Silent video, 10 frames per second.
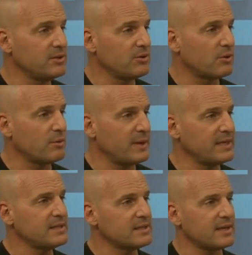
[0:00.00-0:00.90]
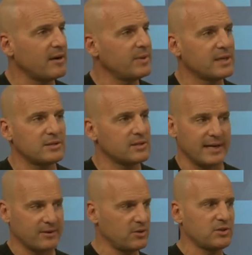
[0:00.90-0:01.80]
you know, a romantic desire, because
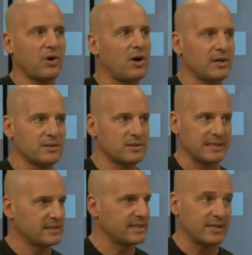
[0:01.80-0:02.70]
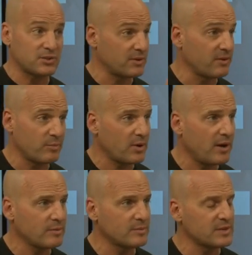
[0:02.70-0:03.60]
that could cause incest or other
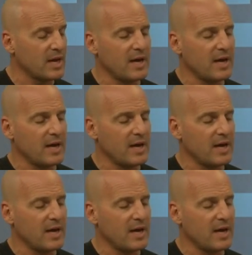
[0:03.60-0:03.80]
problems.